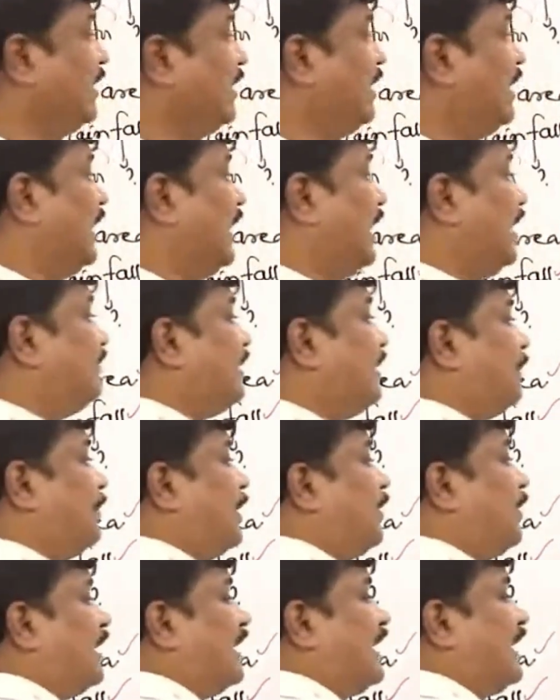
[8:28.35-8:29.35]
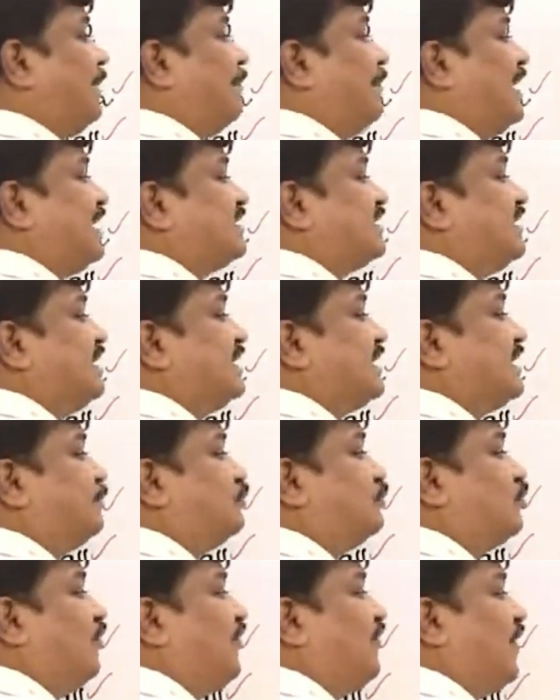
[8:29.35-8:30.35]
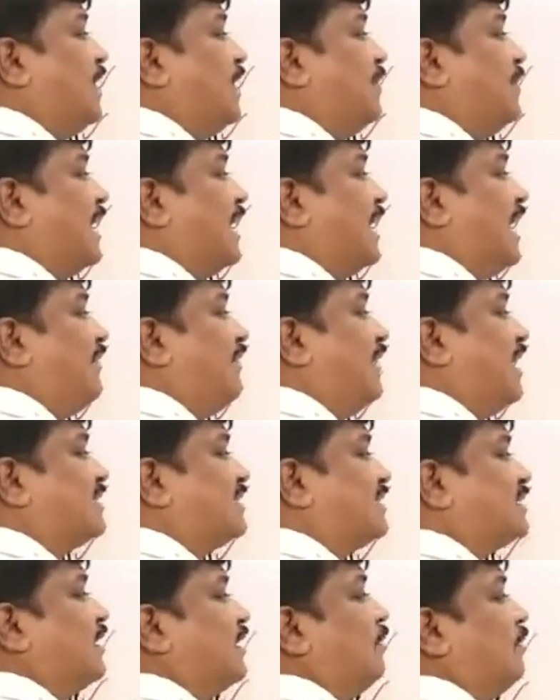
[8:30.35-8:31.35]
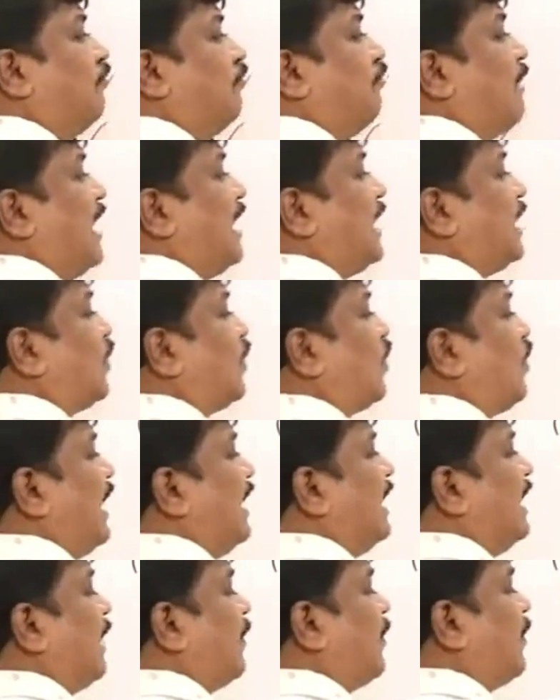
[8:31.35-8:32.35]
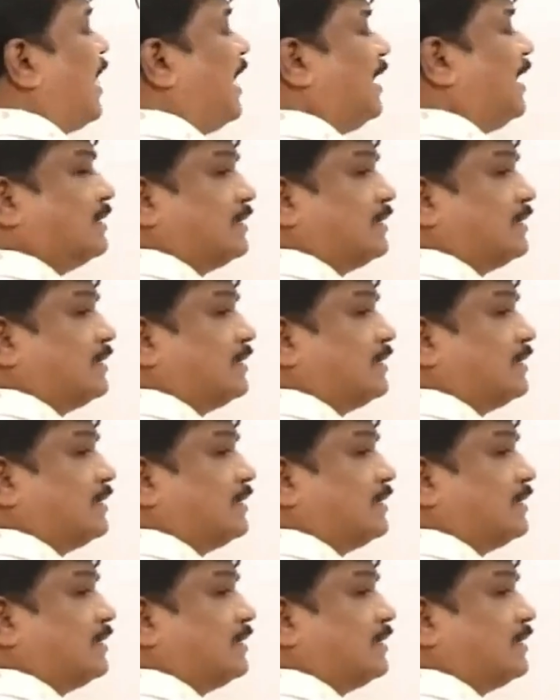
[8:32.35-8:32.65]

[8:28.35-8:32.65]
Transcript: If the power capacity is up to 5 megawatts, micro idle plant.